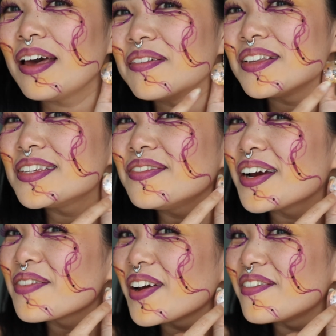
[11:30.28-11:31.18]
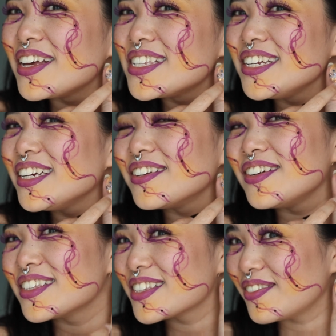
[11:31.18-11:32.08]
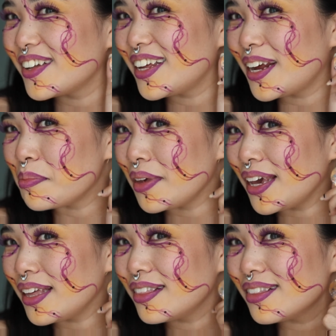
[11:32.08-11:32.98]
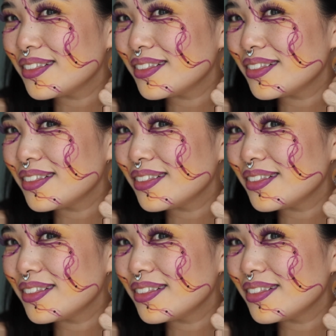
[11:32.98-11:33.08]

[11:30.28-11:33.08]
also wearing my resin earrings, the one that I made.